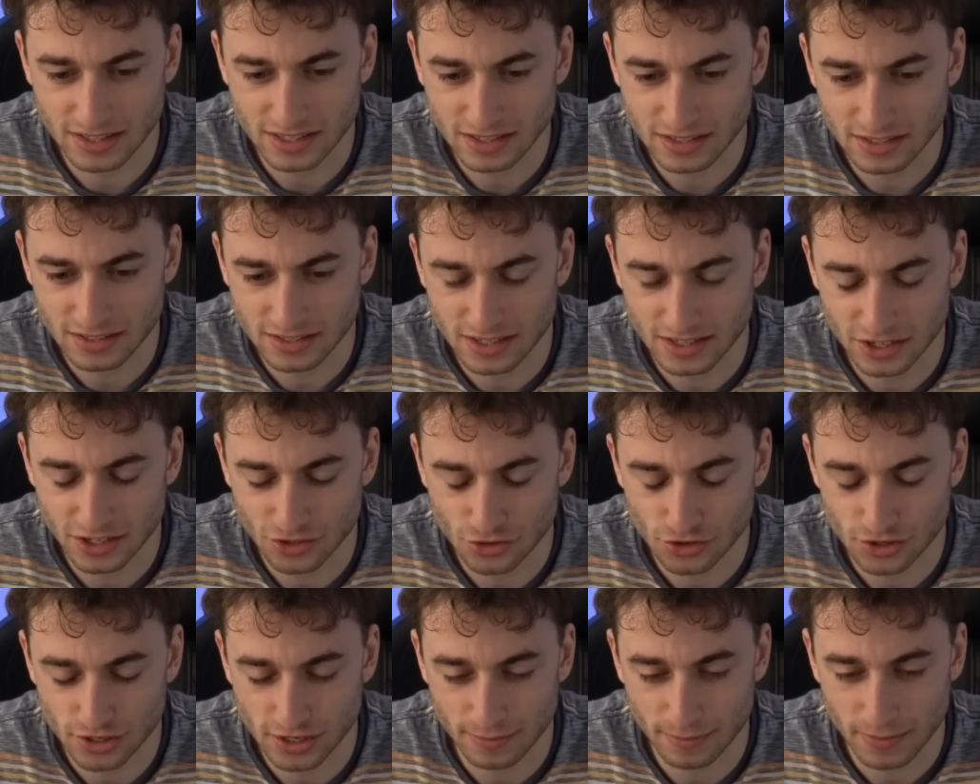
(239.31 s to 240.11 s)
is
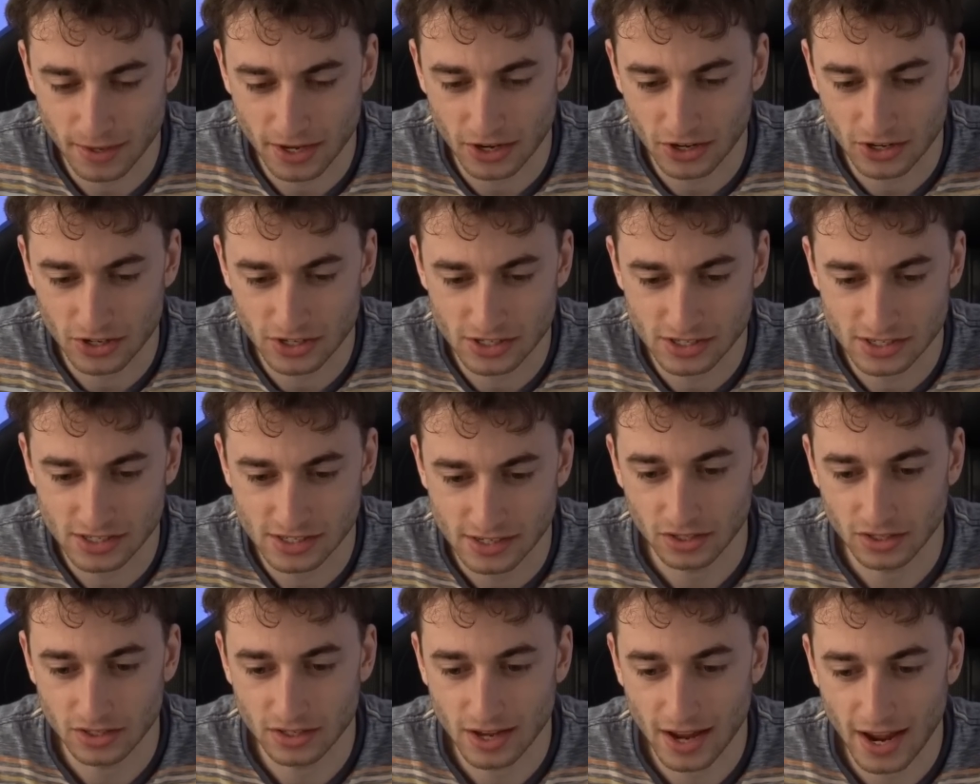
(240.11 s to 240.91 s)
interesting because
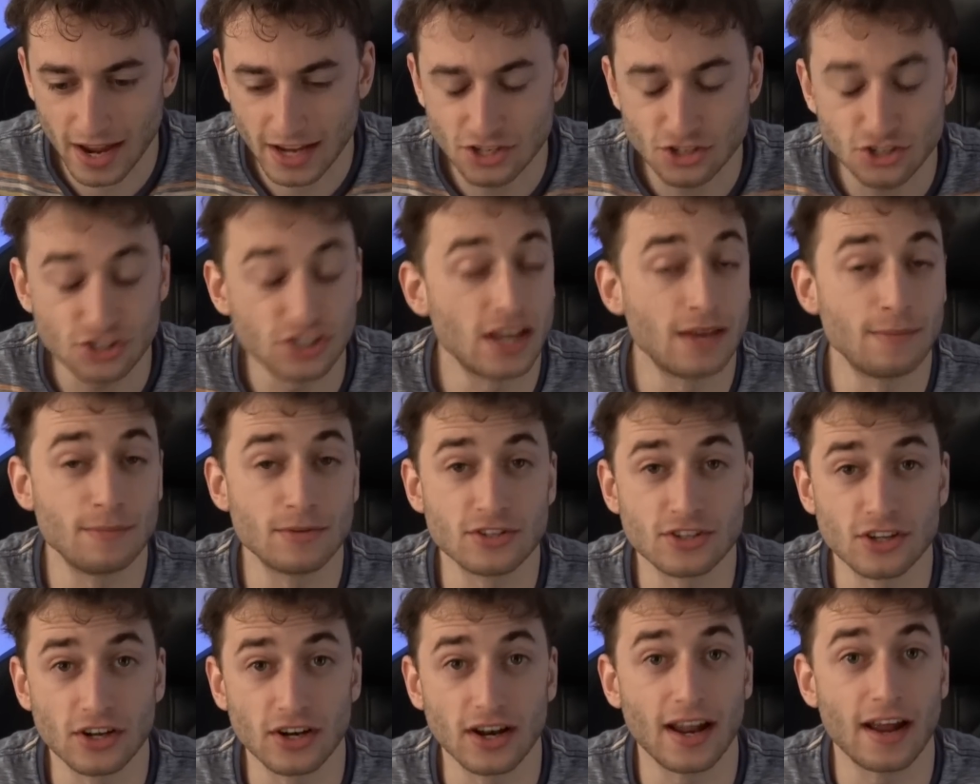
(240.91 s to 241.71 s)
each team is
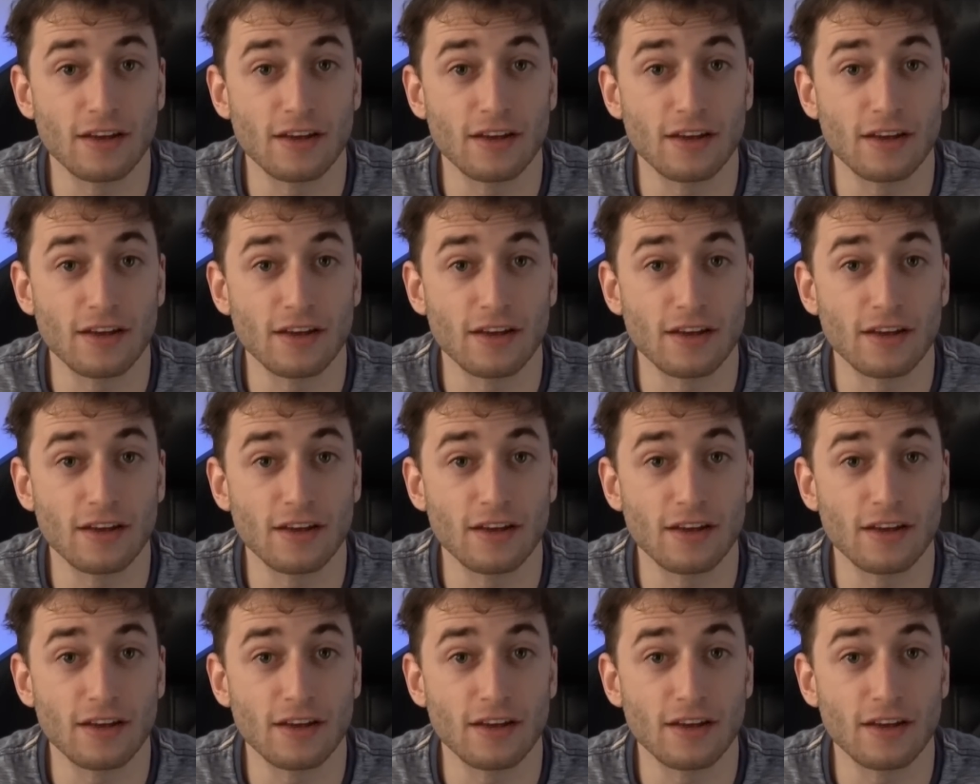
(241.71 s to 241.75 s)
going to have